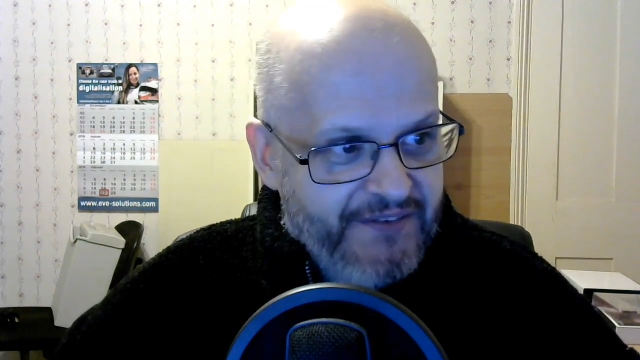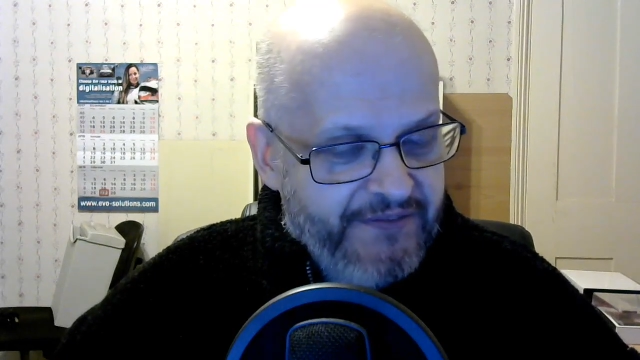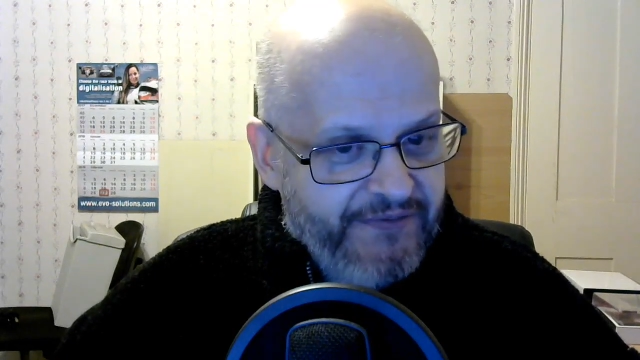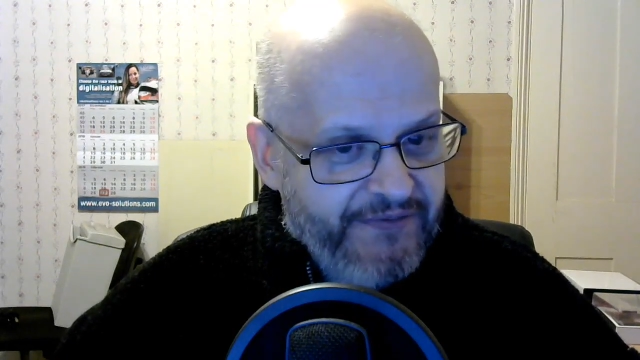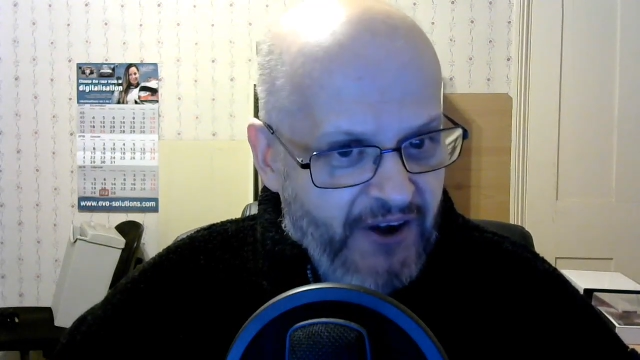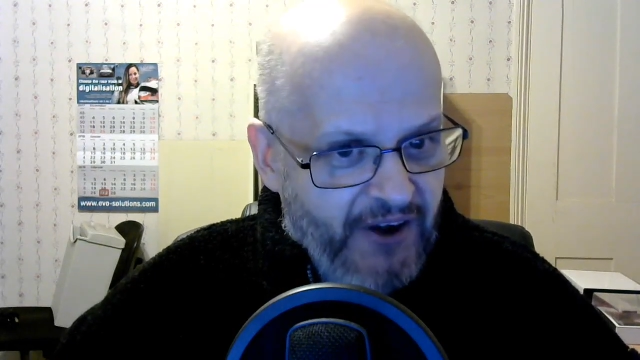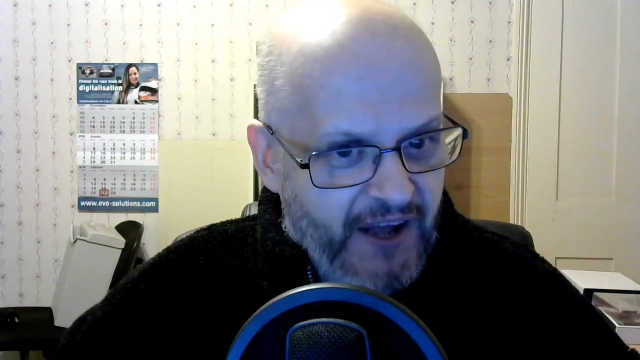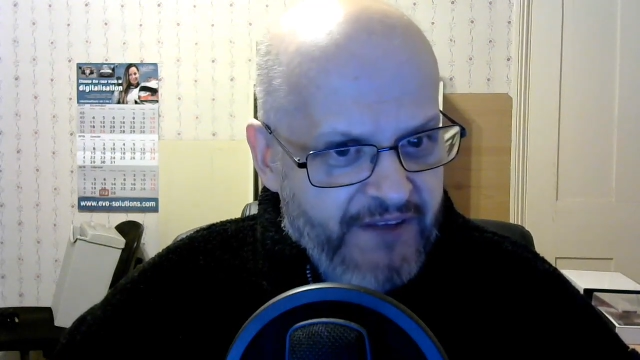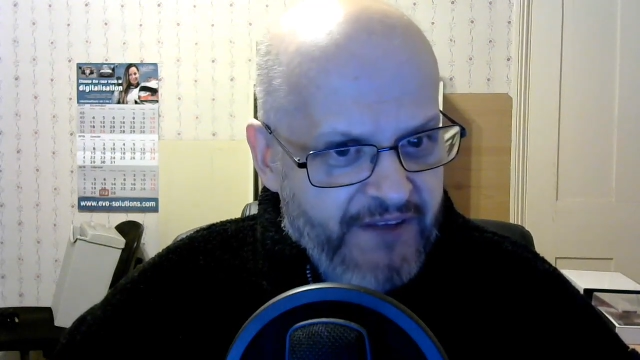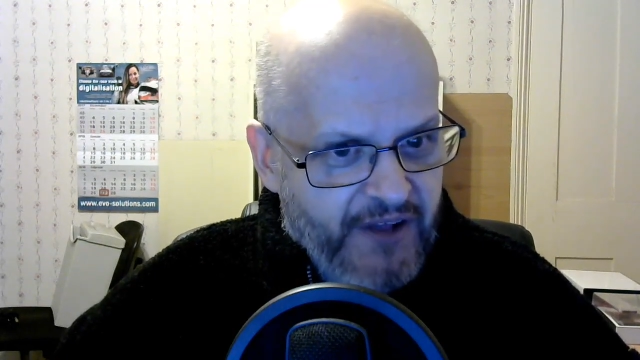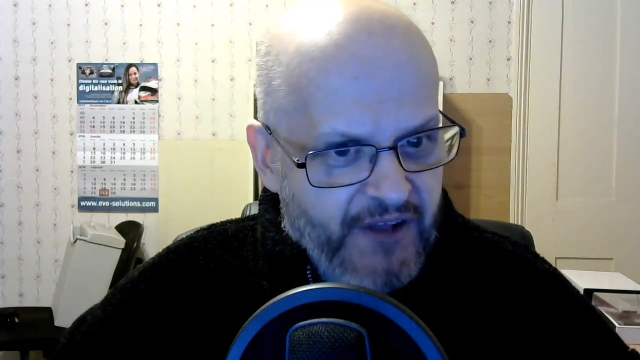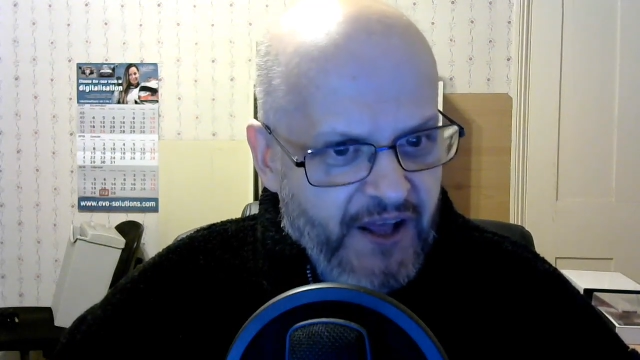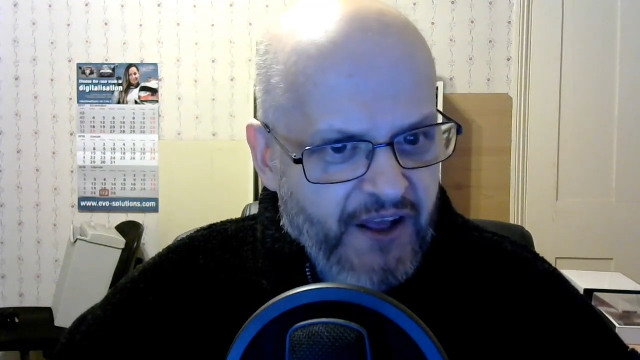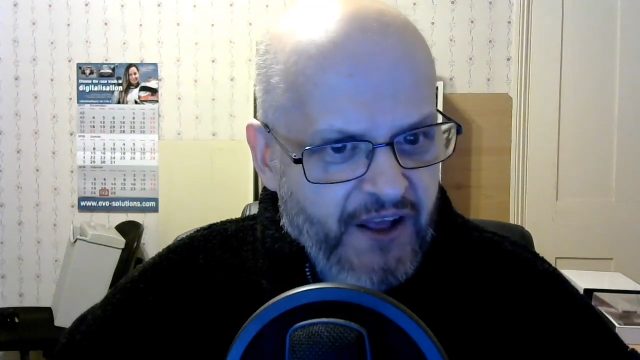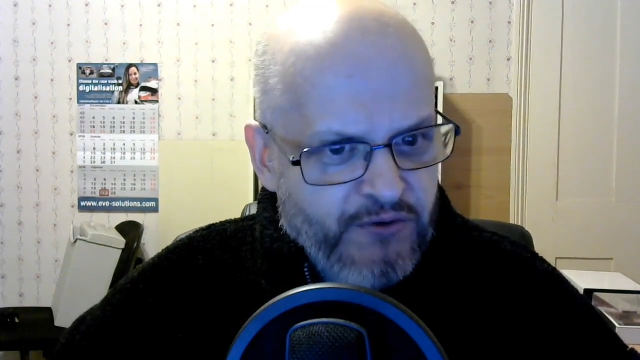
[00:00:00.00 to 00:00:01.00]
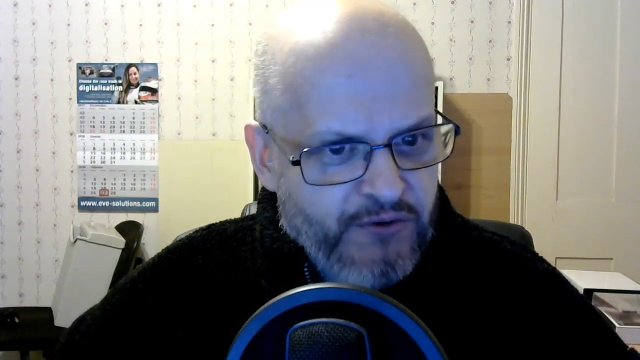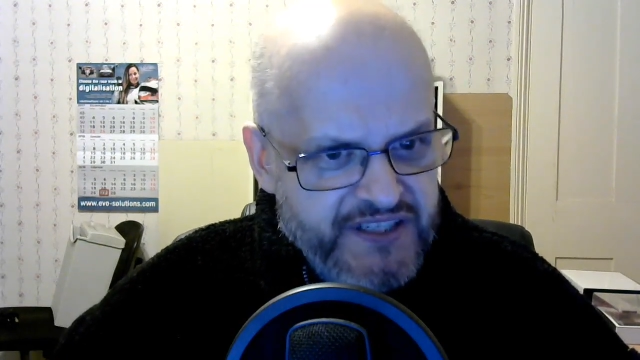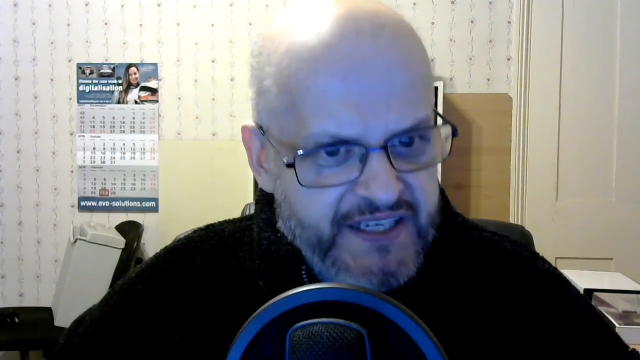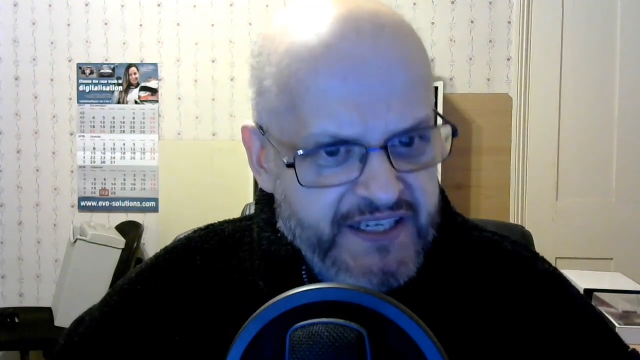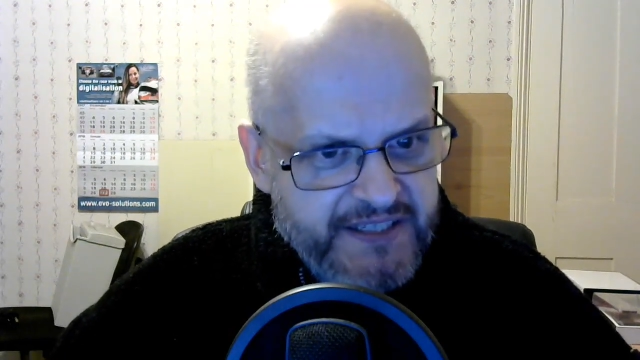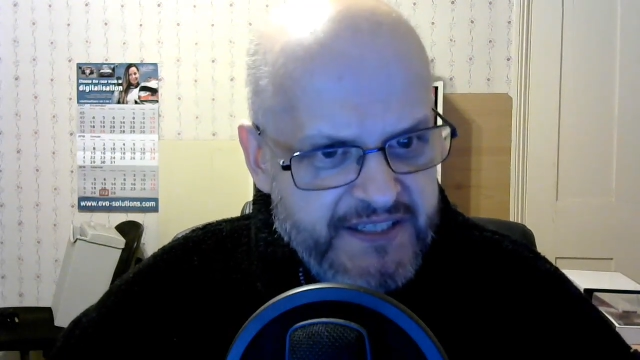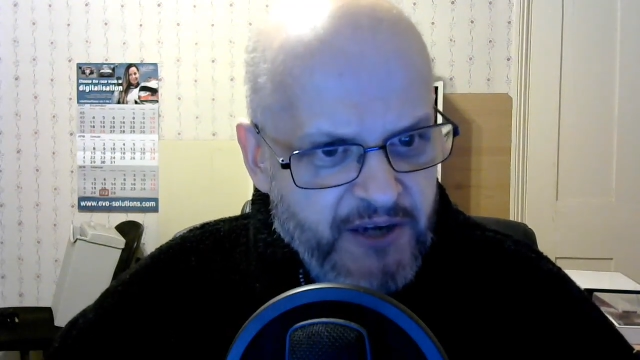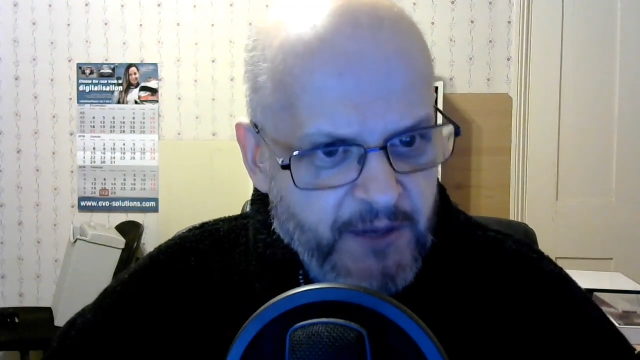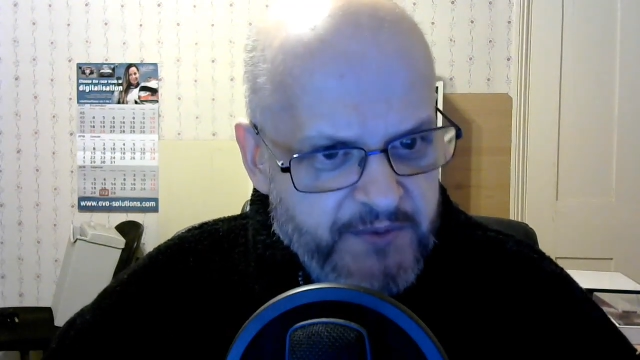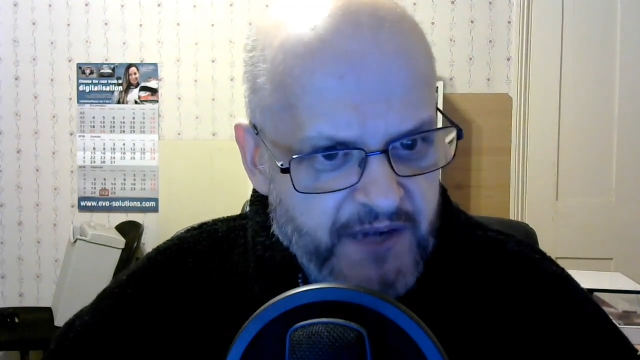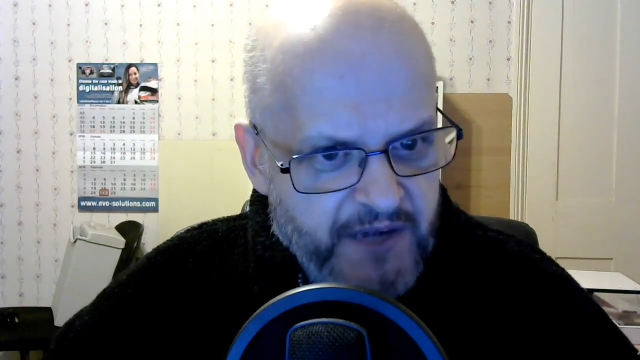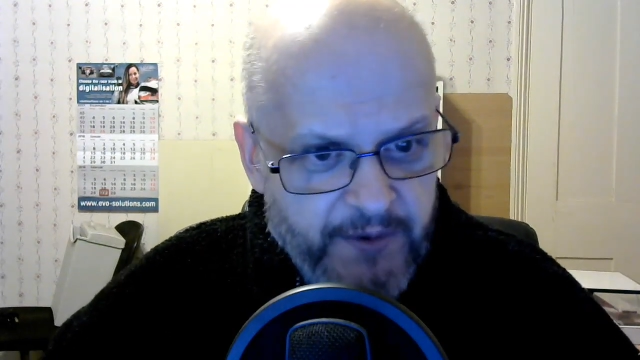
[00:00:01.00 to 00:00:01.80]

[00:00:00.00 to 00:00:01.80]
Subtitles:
5 or 6 times.